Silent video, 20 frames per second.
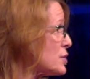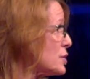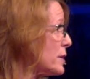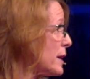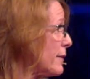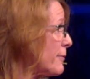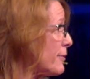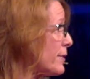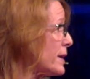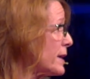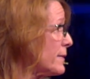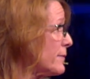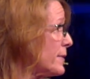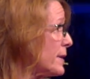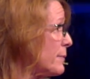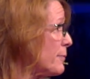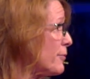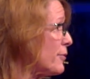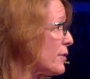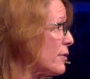Should I forgive
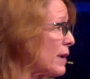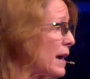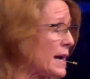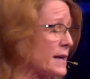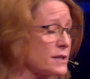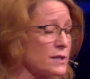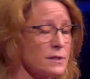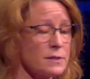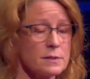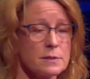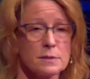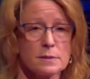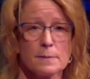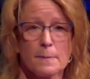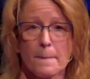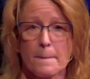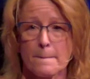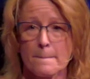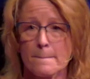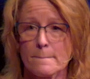them for their actions?
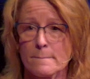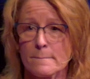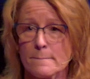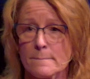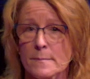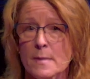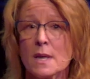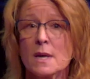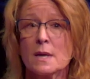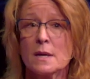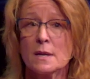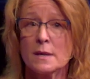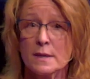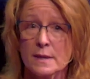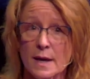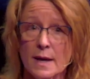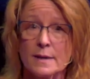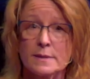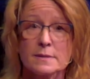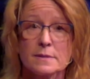
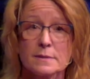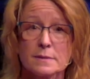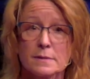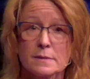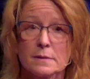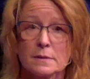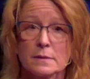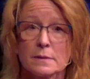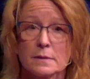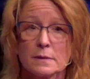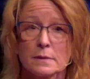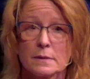Yes.